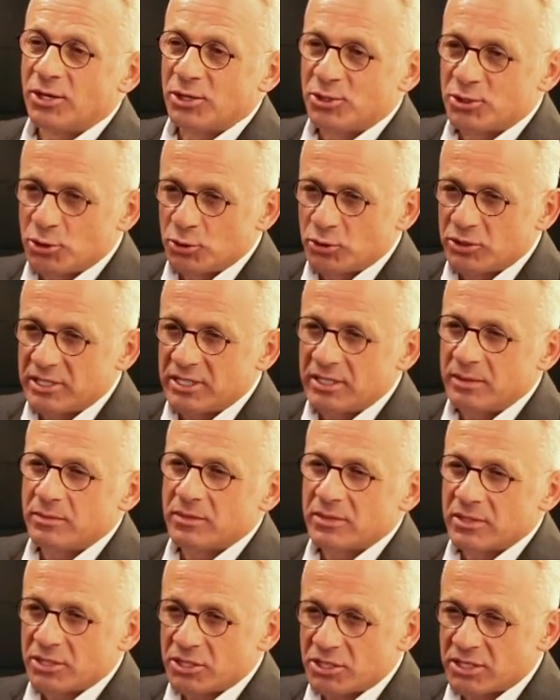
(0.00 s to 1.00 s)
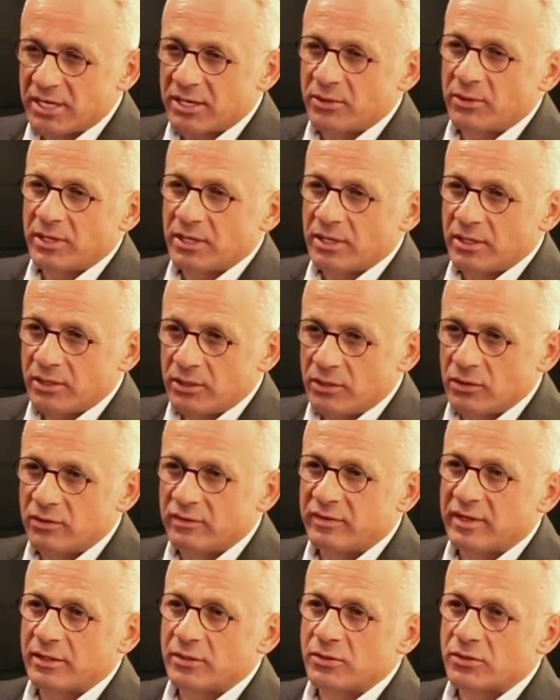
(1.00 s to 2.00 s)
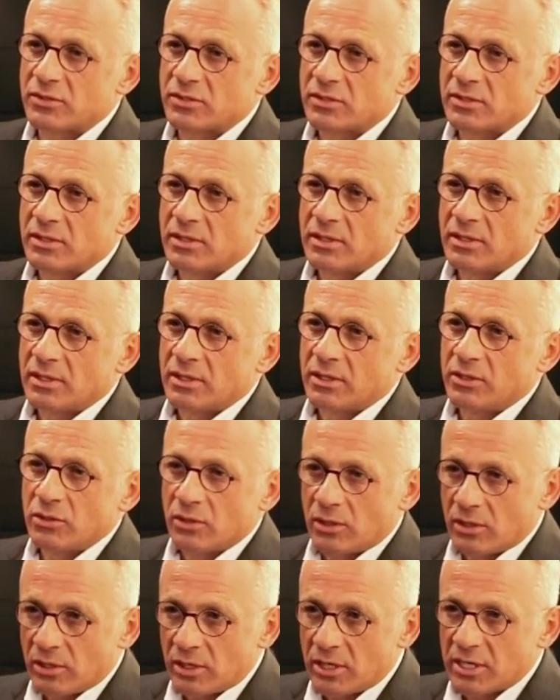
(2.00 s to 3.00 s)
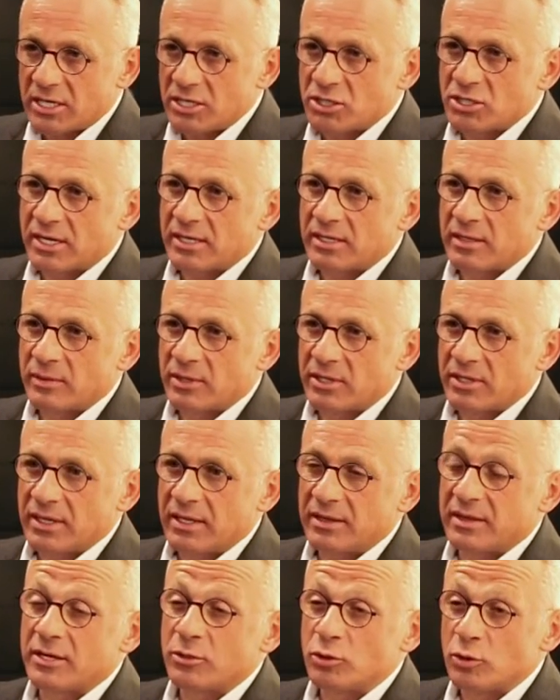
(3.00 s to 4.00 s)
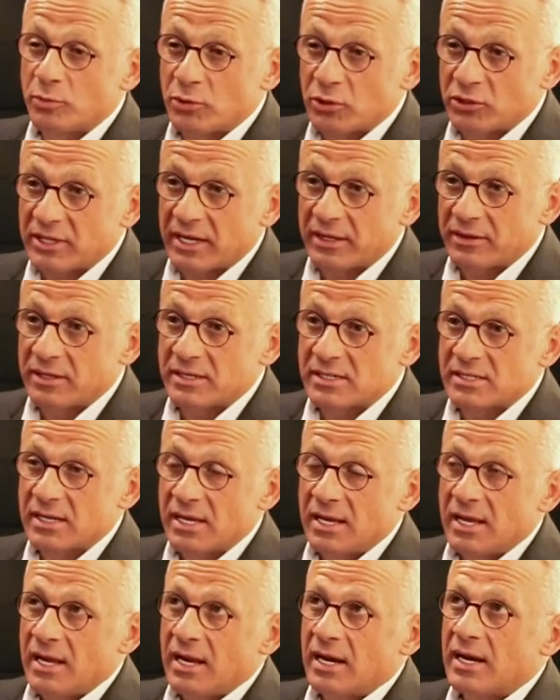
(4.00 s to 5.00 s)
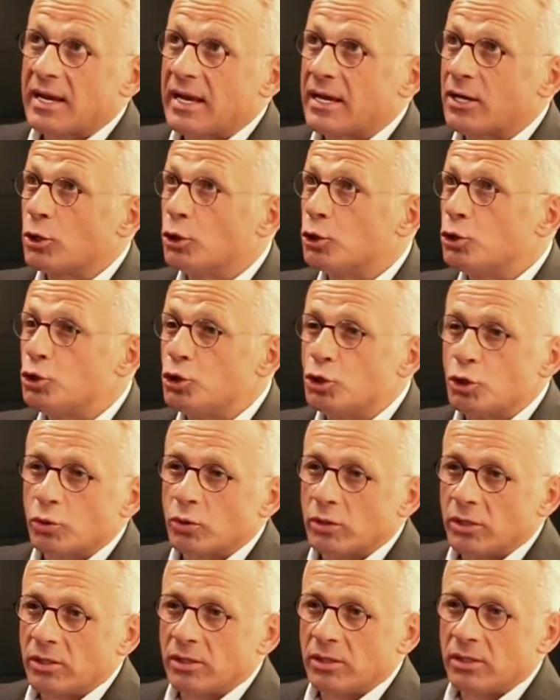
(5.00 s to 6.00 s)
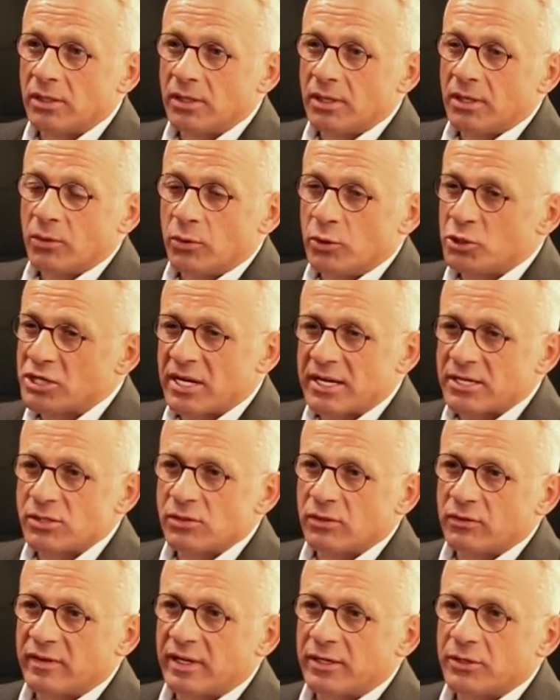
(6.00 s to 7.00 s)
A true team sharing your values. You're a lucky gentleman, then you protect this like a jewel which has no